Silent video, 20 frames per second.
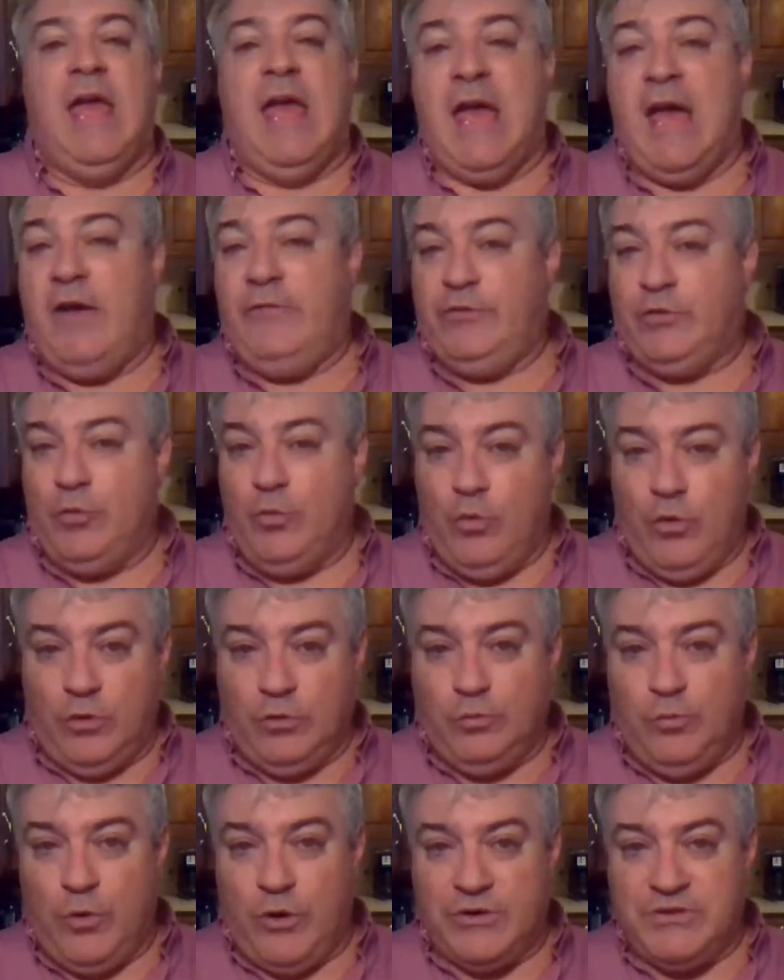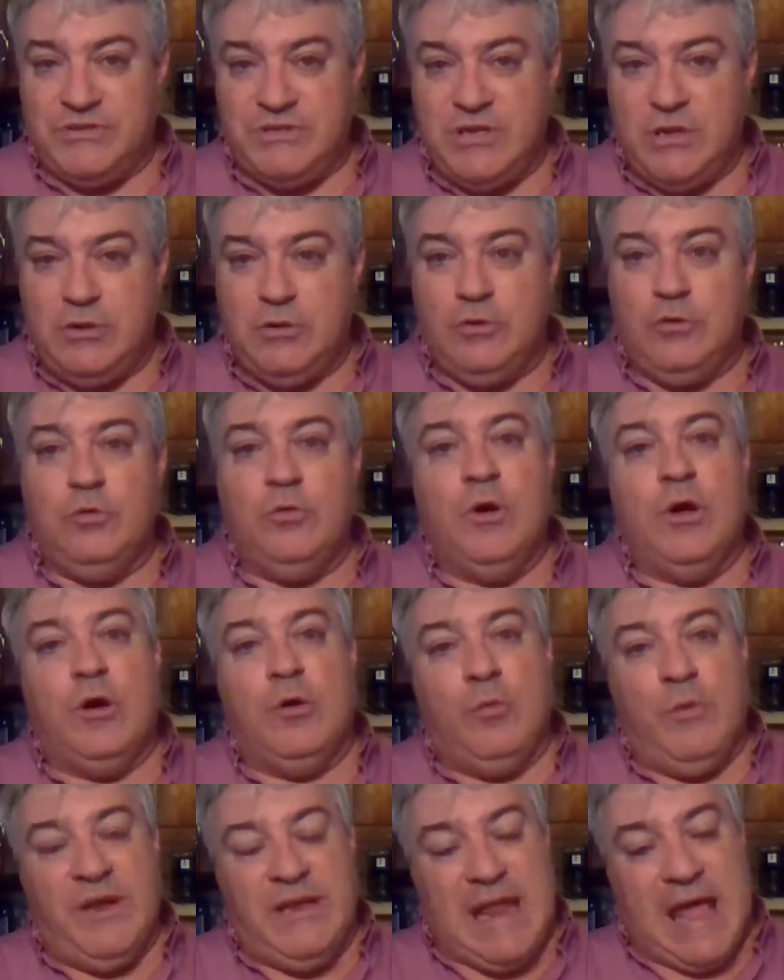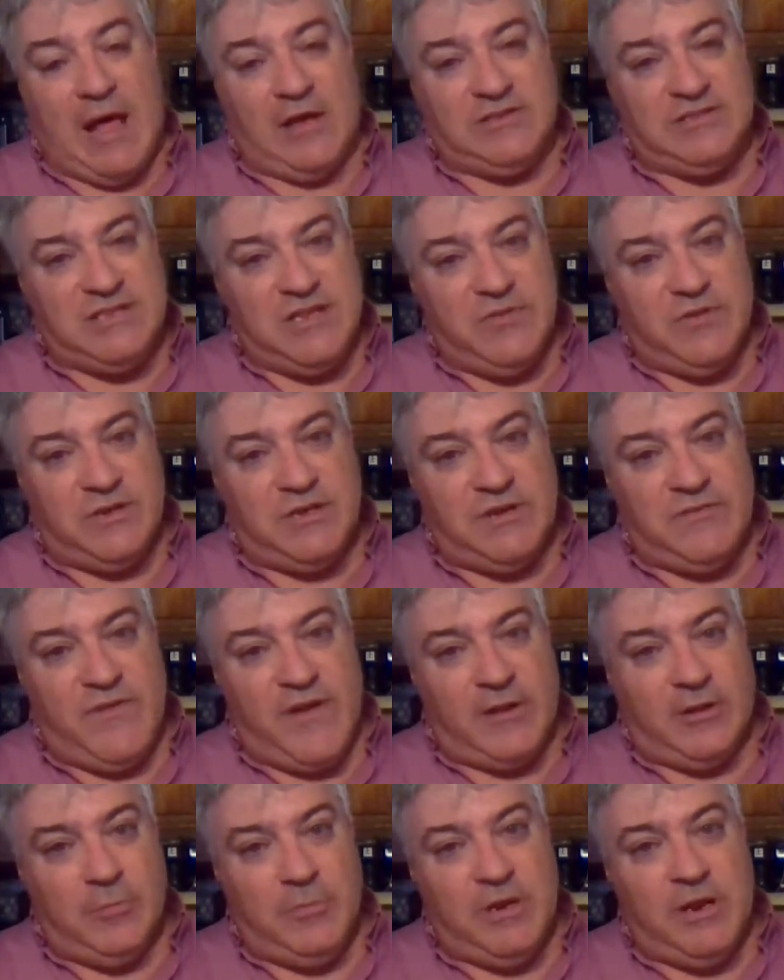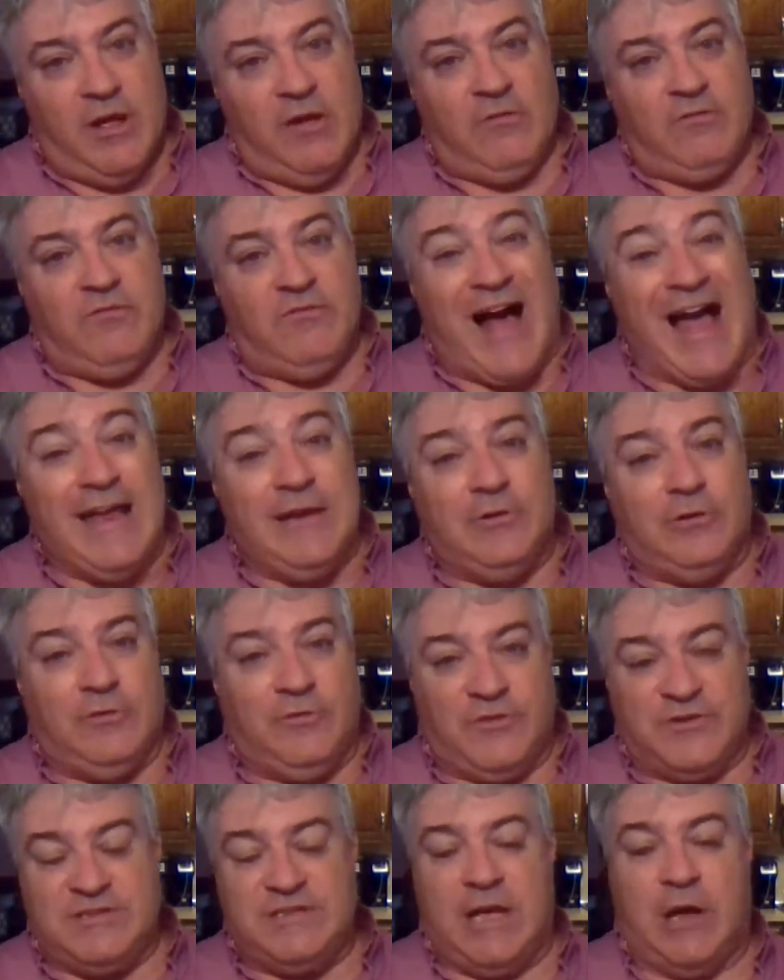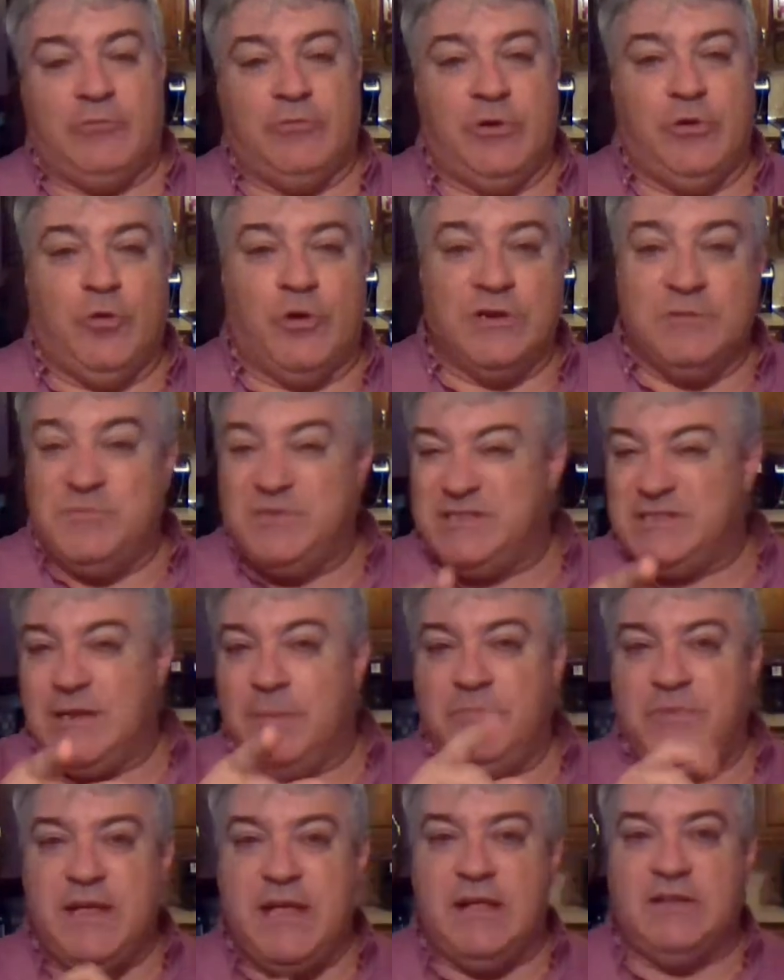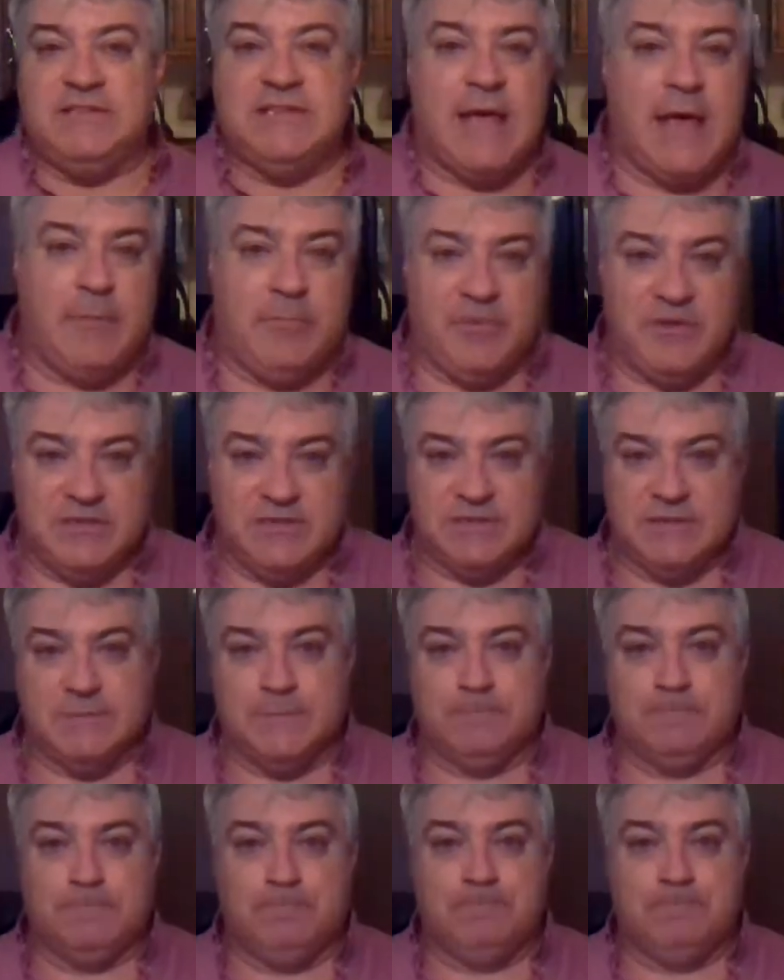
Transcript: After World War II, we now see the development of vinyl for sound recording, but something else happens.